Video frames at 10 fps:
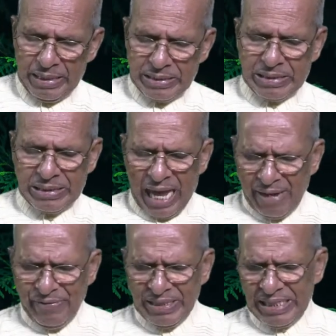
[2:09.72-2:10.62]

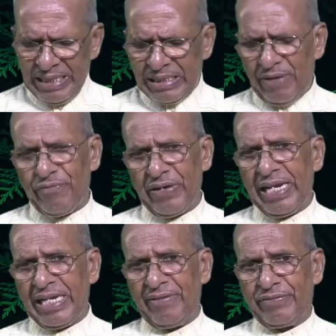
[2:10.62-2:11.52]
Salvation is a
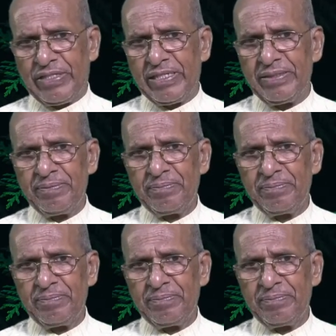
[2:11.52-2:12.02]
free gift